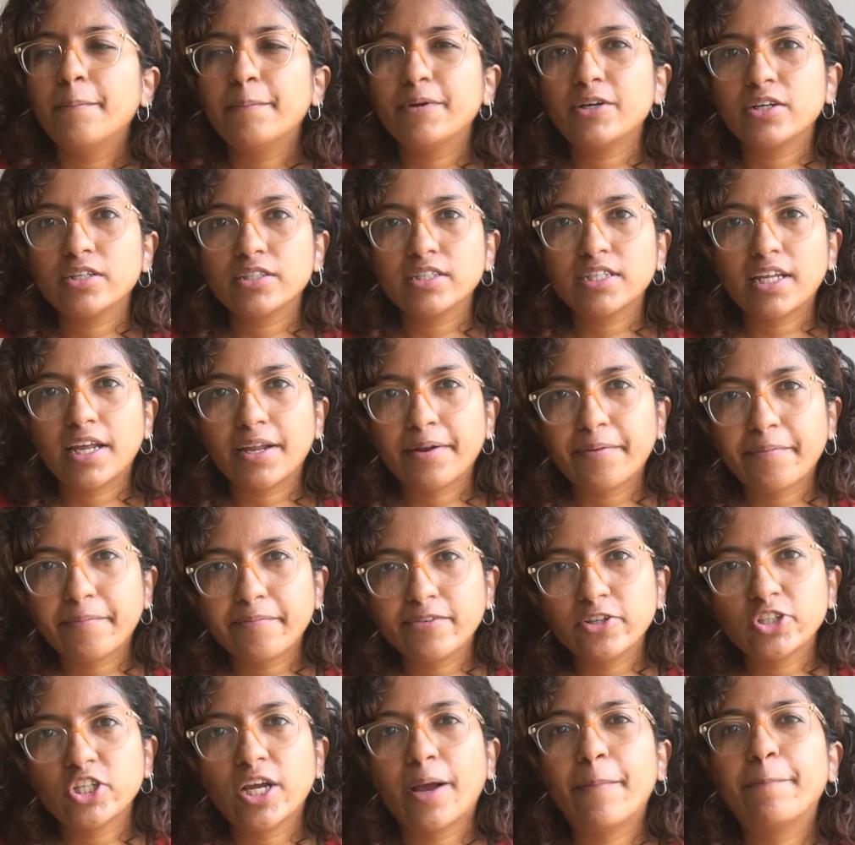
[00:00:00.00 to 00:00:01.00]
because that
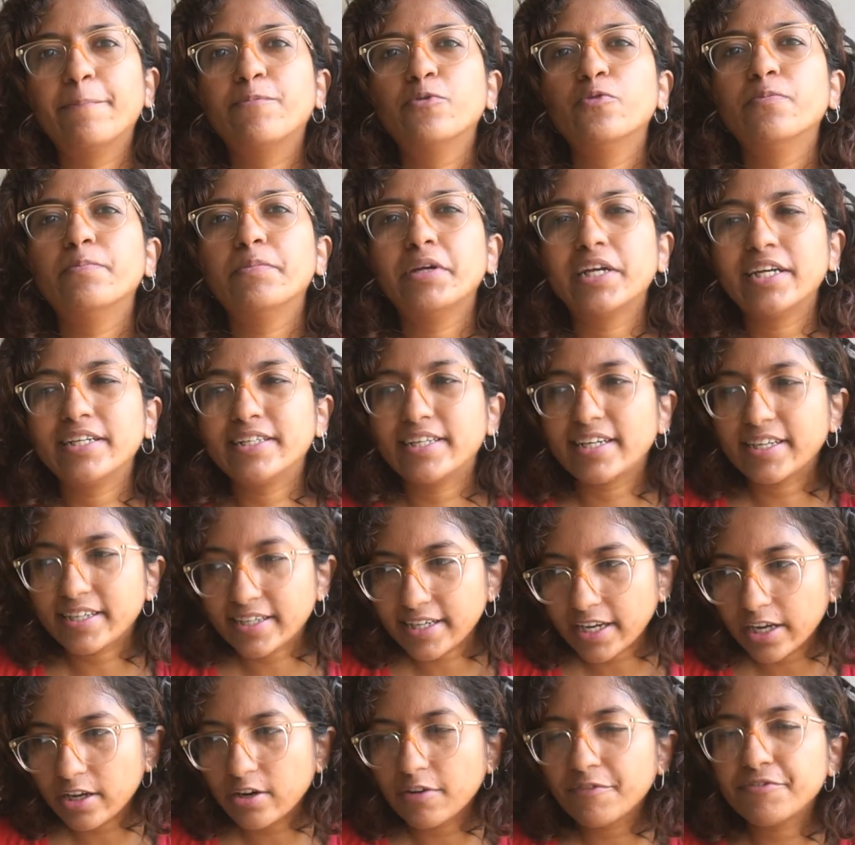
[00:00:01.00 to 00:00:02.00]
shampoo may
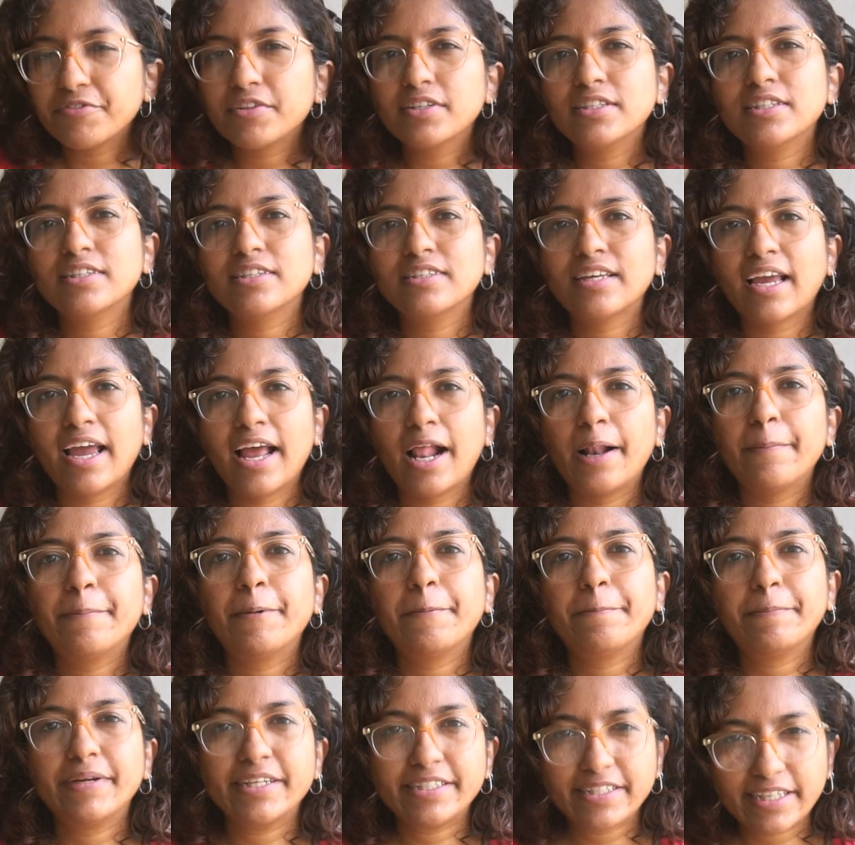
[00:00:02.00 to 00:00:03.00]
take care of the scalp,
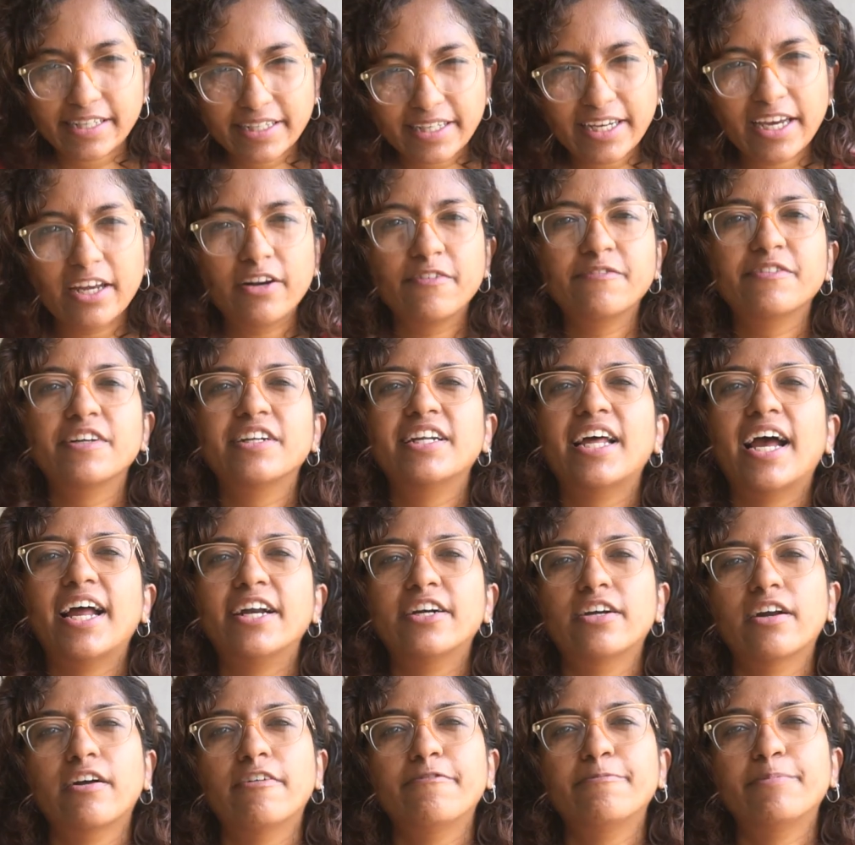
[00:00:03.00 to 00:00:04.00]
it may take care of the
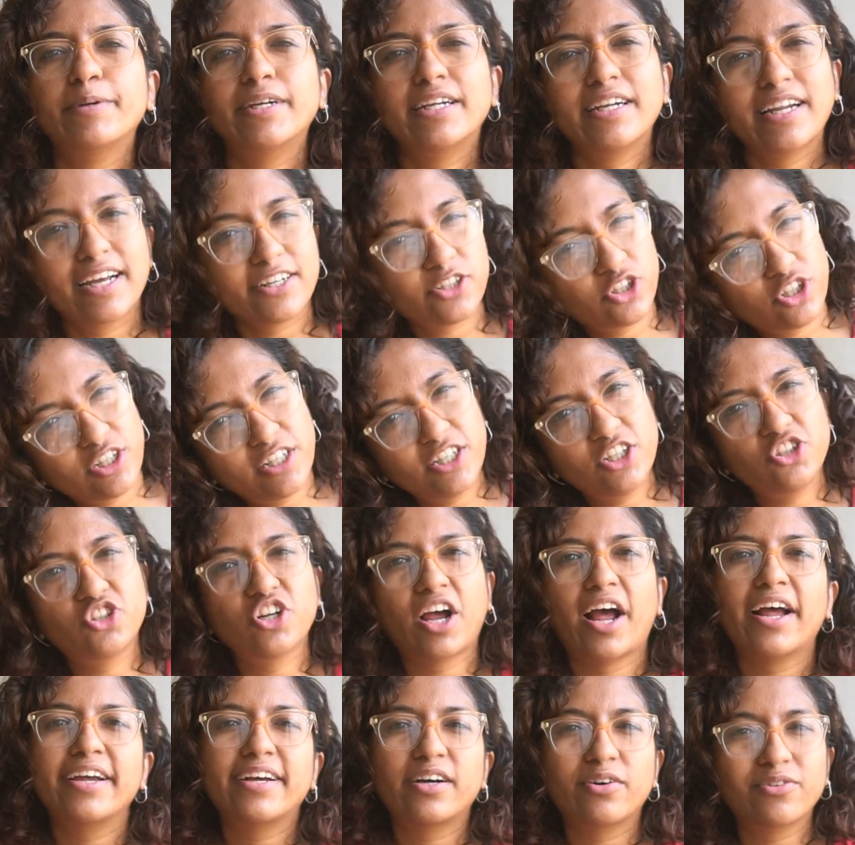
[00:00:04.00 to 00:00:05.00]
dandruff, but it'll actually
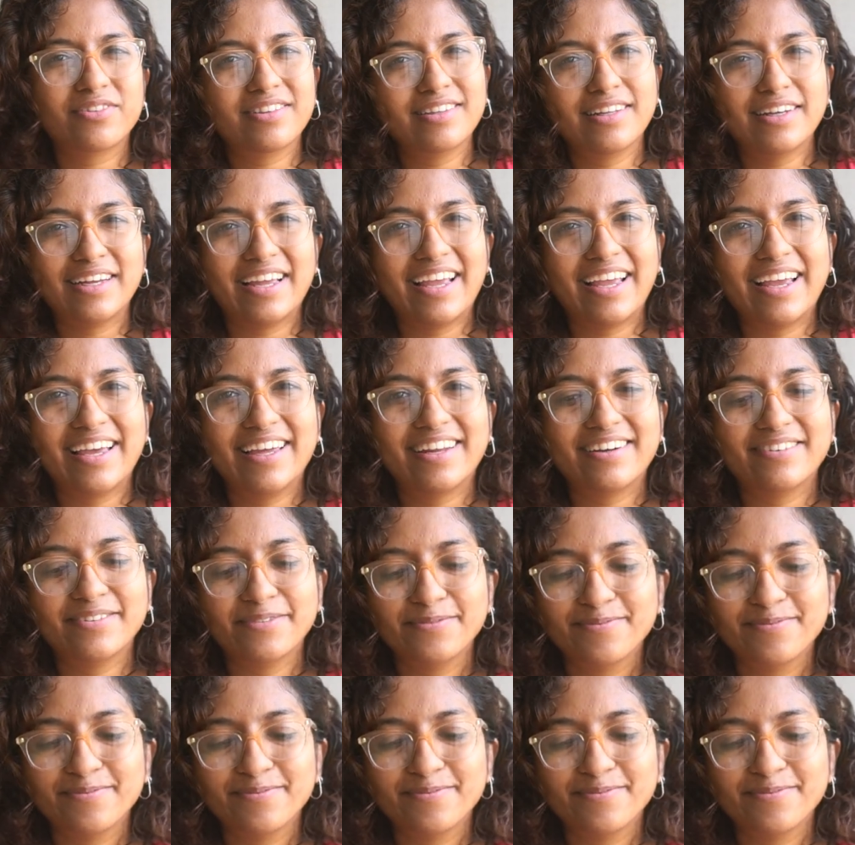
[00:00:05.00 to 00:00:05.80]
dry out the hair.